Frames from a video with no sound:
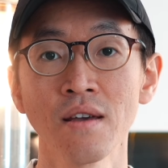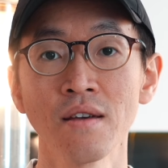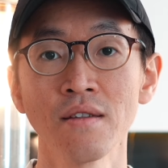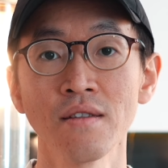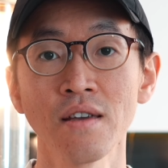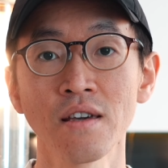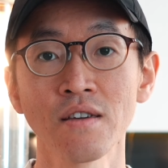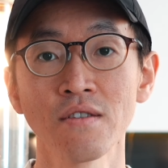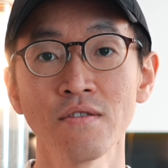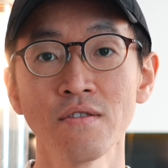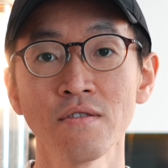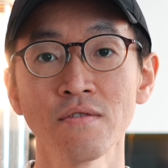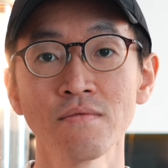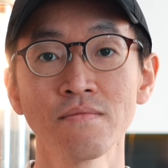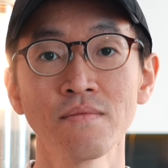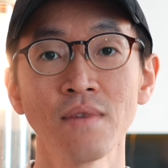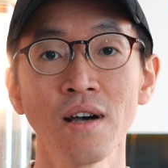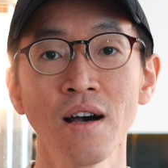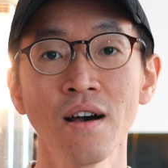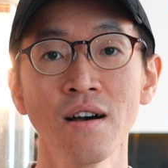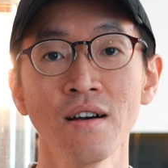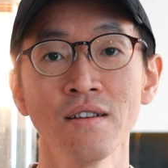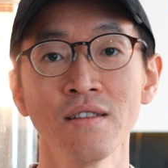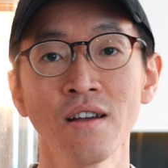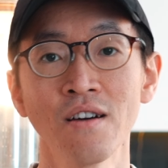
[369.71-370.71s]
Thank you,
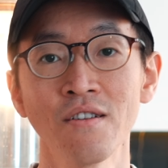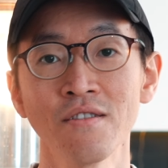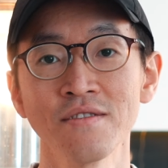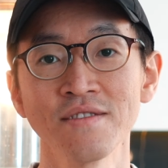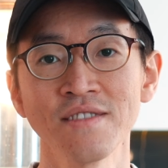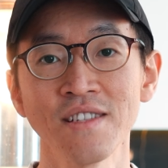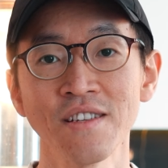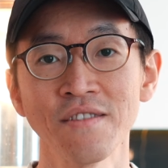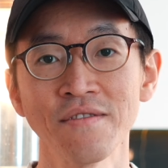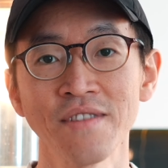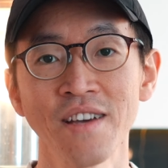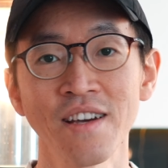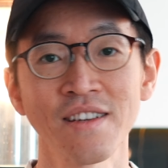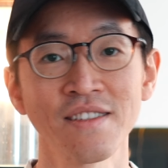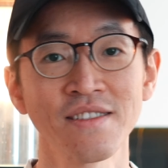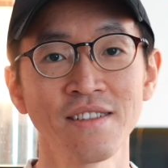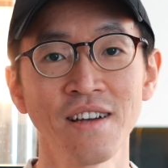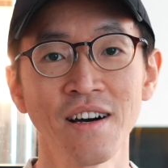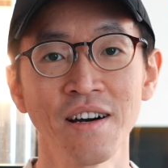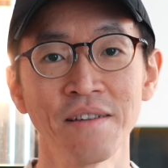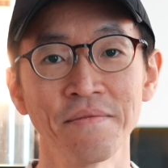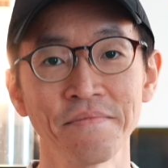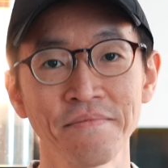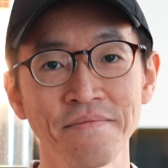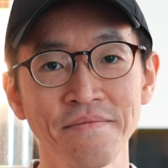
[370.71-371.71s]
and I'll see you next
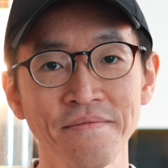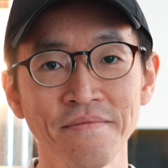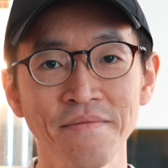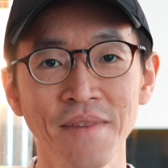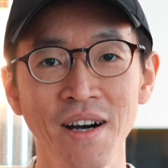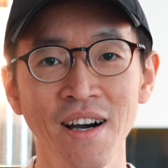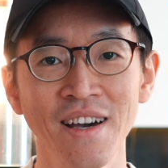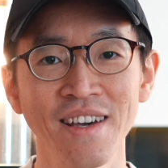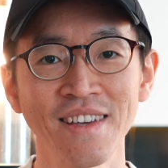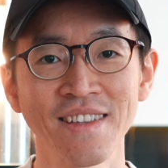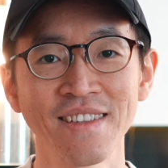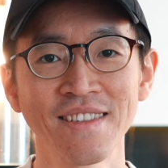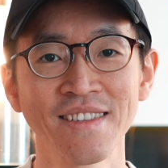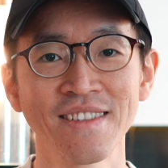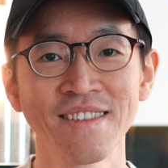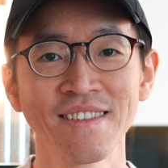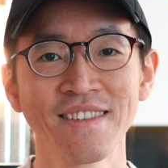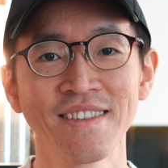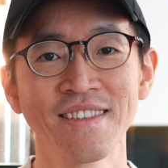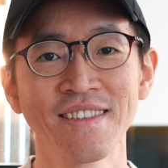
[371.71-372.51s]
time. Bye.